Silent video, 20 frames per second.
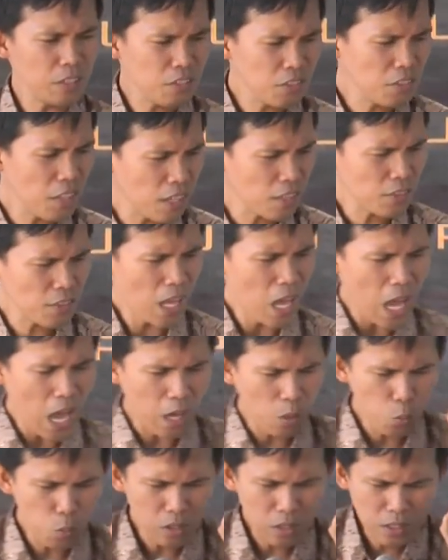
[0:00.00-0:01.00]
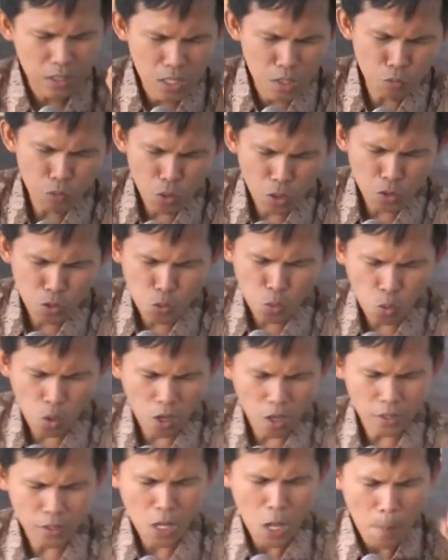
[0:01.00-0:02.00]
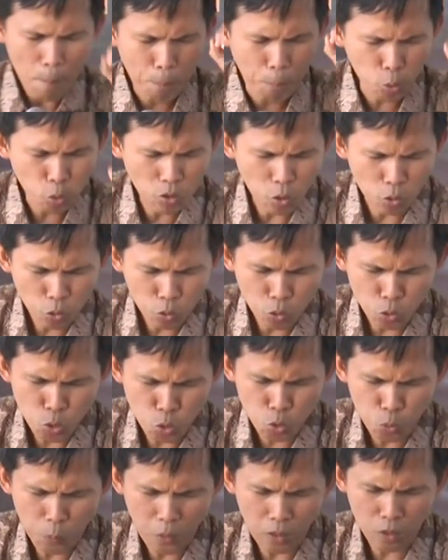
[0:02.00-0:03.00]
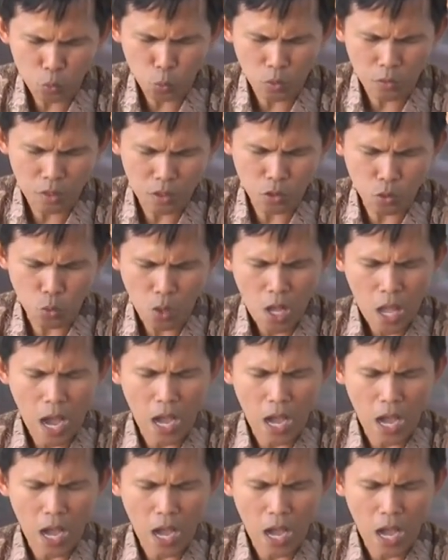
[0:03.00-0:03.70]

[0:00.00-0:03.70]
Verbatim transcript: It says, I will give you a new heart, put a new spirit within you.